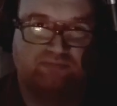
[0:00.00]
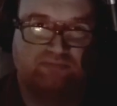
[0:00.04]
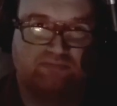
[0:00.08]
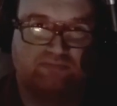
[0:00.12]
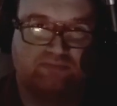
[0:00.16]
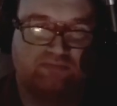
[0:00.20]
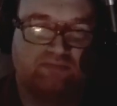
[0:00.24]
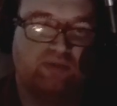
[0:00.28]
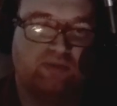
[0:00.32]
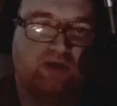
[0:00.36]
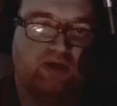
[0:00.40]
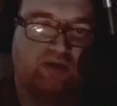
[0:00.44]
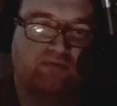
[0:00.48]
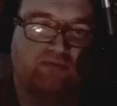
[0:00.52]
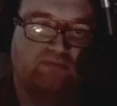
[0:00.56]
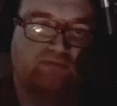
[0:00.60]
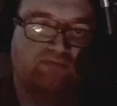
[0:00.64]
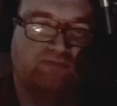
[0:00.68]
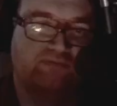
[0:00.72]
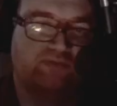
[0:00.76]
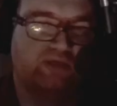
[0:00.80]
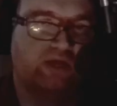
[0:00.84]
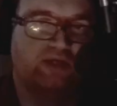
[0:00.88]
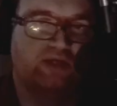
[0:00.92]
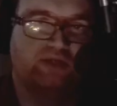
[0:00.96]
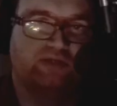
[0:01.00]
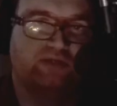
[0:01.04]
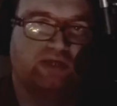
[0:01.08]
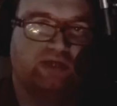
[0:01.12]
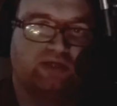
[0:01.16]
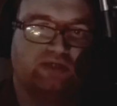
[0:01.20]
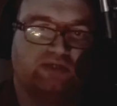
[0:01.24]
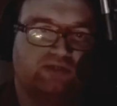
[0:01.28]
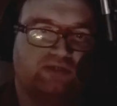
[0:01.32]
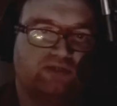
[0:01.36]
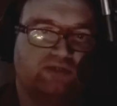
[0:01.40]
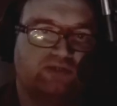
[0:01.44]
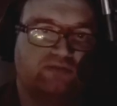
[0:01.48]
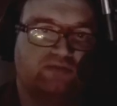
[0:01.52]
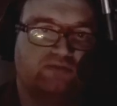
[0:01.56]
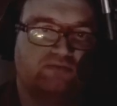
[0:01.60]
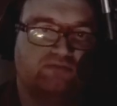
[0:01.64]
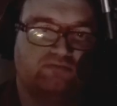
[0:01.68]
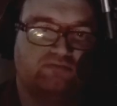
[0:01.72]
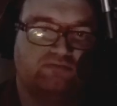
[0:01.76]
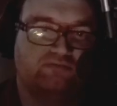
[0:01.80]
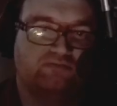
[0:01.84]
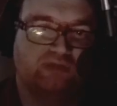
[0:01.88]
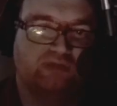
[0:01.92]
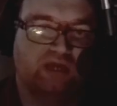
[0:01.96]
No, that's
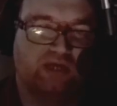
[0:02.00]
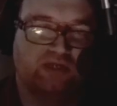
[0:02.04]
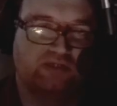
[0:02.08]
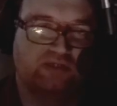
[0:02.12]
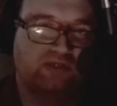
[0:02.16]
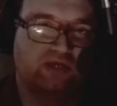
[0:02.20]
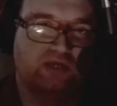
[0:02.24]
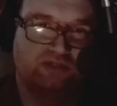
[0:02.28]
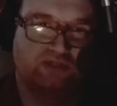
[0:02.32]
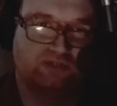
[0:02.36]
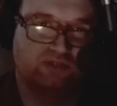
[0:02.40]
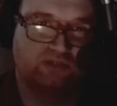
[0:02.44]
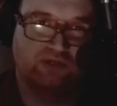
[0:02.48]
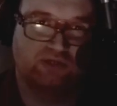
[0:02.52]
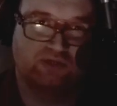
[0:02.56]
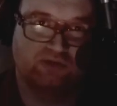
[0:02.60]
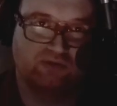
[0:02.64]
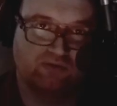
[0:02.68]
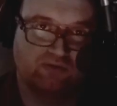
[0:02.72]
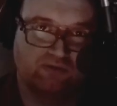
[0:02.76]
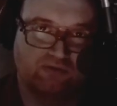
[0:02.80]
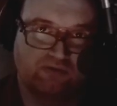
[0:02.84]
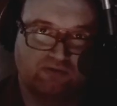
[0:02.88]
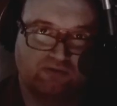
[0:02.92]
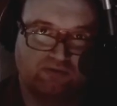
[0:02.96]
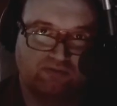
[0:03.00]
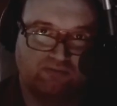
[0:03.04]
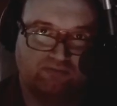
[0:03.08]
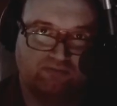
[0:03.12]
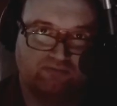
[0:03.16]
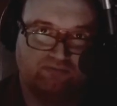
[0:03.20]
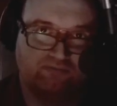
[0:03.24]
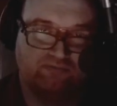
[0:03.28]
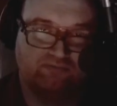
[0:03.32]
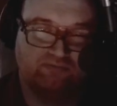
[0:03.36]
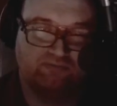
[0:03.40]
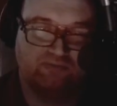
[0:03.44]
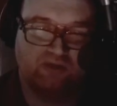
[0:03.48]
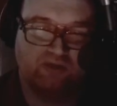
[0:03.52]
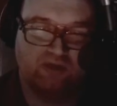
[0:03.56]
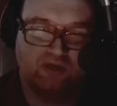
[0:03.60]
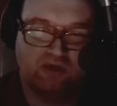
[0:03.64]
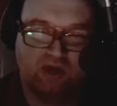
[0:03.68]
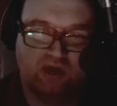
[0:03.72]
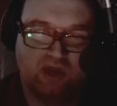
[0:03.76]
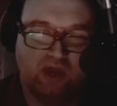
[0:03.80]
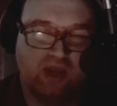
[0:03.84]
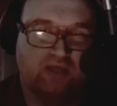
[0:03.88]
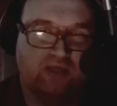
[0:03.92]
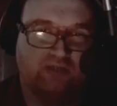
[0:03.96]
not secured,
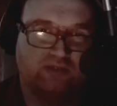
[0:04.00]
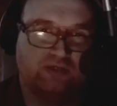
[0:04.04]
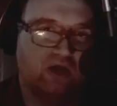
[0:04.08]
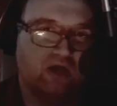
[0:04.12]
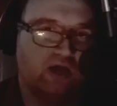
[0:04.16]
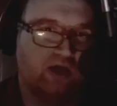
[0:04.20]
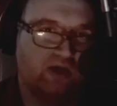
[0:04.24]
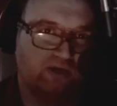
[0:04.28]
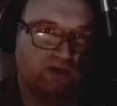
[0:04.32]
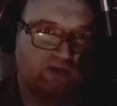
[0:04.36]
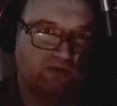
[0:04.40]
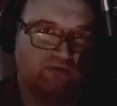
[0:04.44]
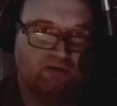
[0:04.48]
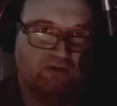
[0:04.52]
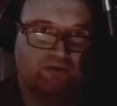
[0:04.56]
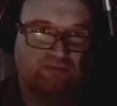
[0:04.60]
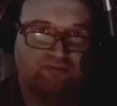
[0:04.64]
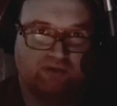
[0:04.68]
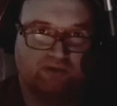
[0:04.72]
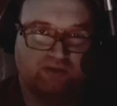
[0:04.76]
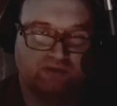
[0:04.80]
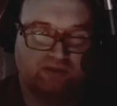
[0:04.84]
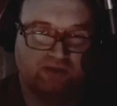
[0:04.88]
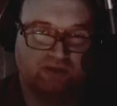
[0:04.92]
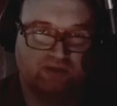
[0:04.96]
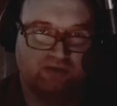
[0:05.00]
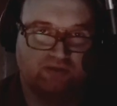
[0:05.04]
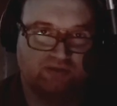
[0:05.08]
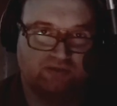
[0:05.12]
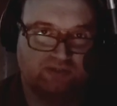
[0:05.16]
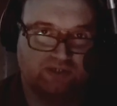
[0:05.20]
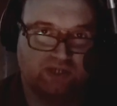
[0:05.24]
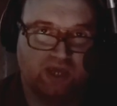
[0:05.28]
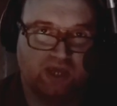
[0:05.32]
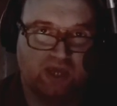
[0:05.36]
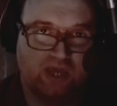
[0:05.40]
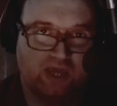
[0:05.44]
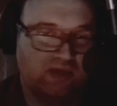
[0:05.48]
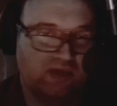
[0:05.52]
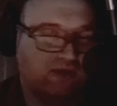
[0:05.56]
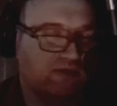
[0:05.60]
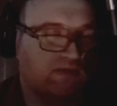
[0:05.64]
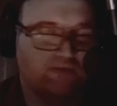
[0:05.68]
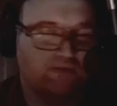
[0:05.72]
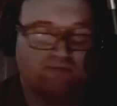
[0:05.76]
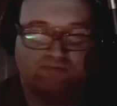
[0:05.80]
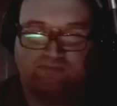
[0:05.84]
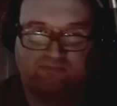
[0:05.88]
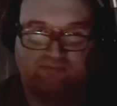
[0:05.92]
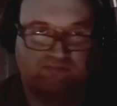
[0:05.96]
and it's unencrypted. They're saying,
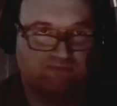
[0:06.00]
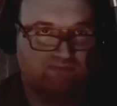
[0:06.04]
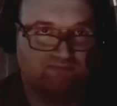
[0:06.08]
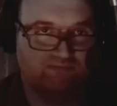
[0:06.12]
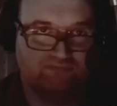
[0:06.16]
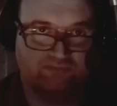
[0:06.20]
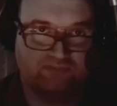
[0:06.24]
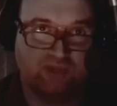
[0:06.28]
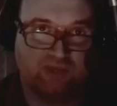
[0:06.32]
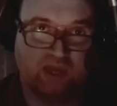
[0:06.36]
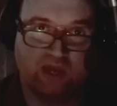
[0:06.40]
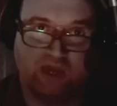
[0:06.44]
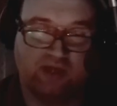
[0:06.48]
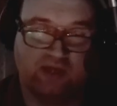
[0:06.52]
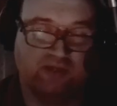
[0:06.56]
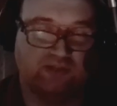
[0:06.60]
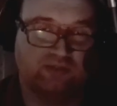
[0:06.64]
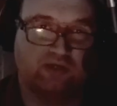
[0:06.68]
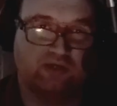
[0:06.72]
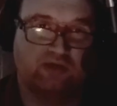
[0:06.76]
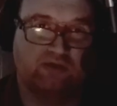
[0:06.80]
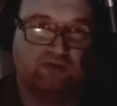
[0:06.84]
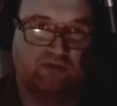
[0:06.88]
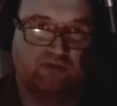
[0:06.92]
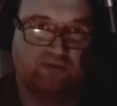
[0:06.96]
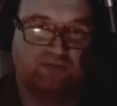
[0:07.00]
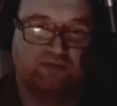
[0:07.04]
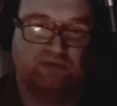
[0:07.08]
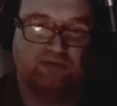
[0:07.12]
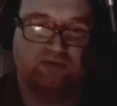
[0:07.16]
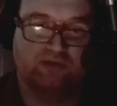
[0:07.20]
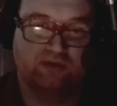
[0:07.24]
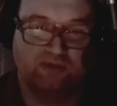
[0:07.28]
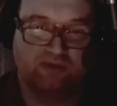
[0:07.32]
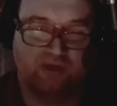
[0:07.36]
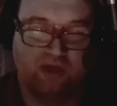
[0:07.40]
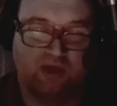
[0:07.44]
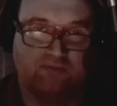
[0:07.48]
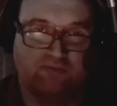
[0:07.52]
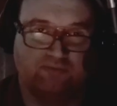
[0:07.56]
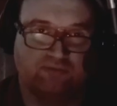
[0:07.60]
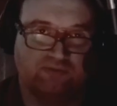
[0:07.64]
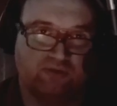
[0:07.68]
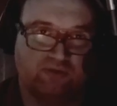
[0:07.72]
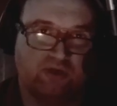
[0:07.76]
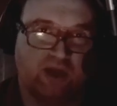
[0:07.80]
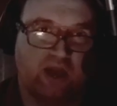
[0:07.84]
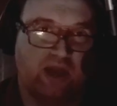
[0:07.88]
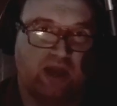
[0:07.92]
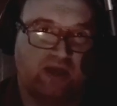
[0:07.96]
yeah, it's unencrypted to them, so the
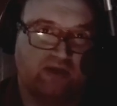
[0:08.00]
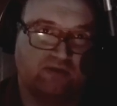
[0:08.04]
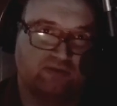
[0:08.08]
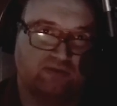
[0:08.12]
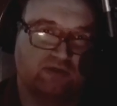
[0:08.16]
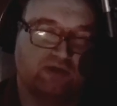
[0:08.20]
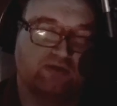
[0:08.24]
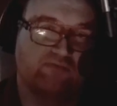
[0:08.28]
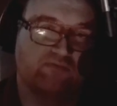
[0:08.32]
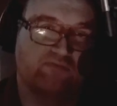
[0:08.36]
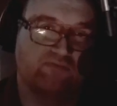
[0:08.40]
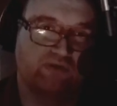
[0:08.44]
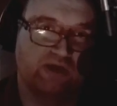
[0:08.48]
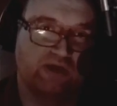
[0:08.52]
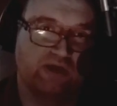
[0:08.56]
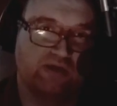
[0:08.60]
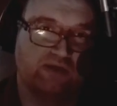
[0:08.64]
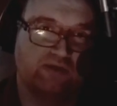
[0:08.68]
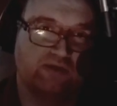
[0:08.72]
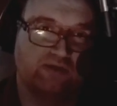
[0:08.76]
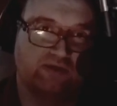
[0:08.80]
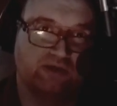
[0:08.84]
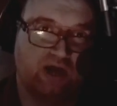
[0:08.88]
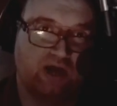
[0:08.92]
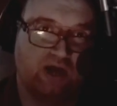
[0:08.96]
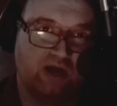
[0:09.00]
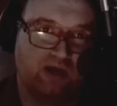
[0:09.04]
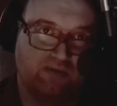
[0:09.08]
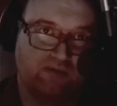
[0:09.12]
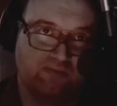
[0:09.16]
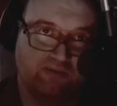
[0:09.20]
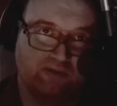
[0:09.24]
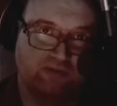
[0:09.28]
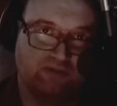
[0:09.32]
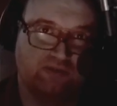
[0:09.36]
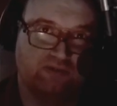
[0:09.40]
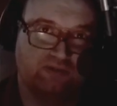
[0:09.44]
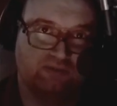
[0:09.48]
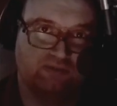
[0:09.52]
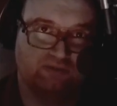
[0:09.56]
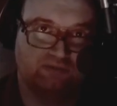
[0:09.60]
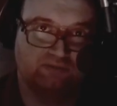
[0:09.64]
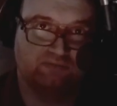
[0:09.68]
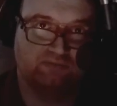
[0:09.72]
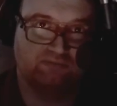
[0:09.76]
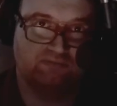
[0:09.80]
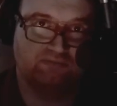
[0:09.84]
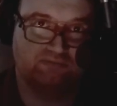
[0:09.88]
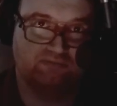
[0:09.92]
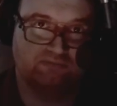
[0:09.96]
hackers can read the documents.
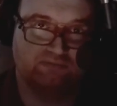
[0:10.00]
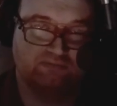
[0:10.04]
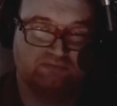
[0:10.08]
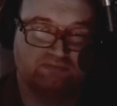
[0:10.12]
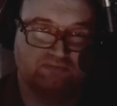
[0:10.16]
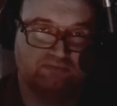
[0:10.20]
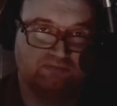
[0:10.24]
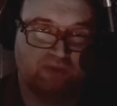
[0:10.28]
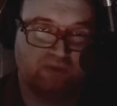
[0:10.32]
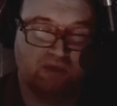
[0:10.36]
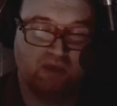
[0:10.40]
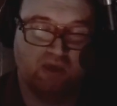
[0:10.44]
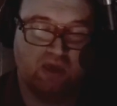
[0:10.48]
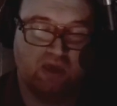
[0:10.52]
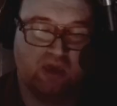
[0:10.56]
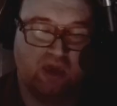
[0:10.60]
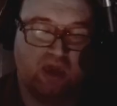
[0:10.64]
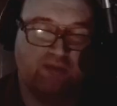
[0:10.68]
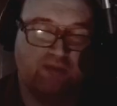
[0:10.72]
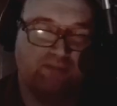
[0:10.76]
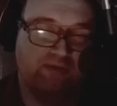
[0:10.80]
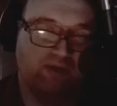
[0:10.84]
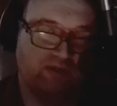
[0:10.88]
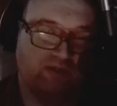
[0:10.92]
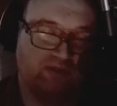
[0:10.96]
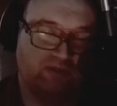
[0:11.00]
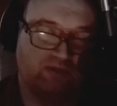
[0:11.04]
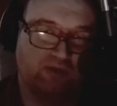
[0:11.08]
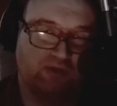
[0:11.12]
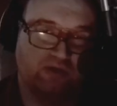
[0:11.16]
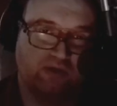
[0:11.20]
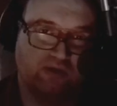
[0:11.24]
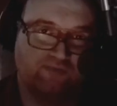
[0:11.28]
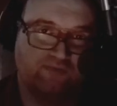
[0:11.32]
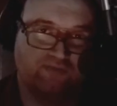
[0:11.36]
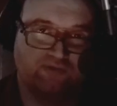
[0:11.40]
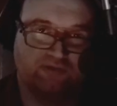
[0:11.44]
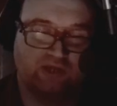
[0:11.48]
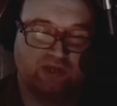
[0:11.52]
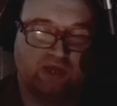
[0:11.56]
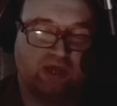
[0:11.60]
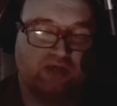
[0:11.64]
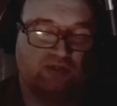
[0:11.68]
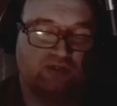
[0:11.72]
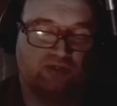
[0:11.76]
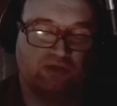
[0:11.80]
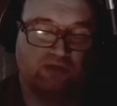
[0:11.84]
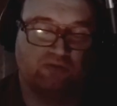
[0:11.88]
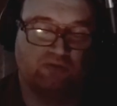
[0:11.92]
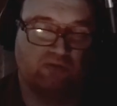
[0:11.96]
And basically, if it's an
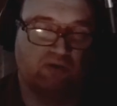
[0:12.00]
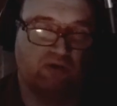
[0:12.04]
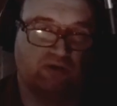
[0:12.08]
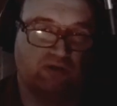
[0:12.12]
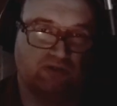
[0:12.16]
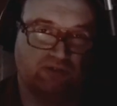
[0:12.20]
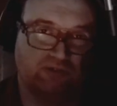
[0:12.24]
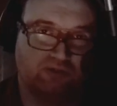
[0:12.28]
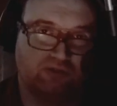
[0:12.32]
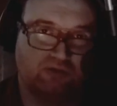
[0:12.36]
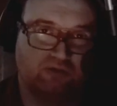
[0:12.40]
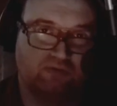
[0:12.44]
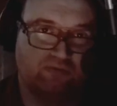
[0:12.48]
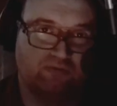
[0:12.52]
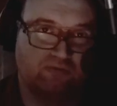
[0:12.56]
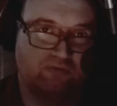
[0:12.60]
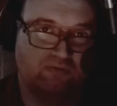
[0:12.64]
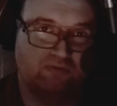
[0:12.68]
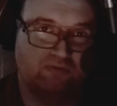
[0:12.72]
SQL server